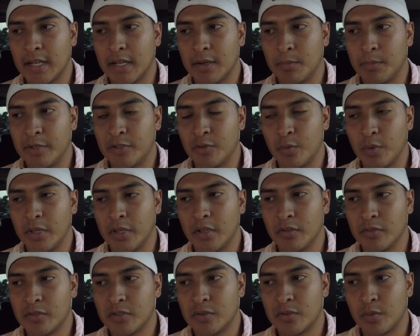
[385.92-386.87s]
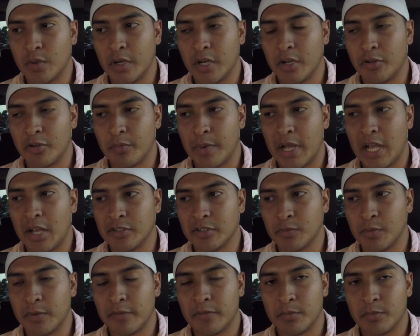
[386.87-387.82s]
between those 300 miles,
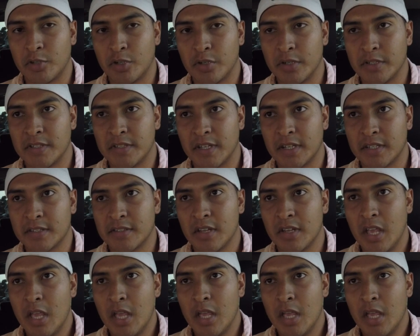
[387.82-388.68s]
it went from 36,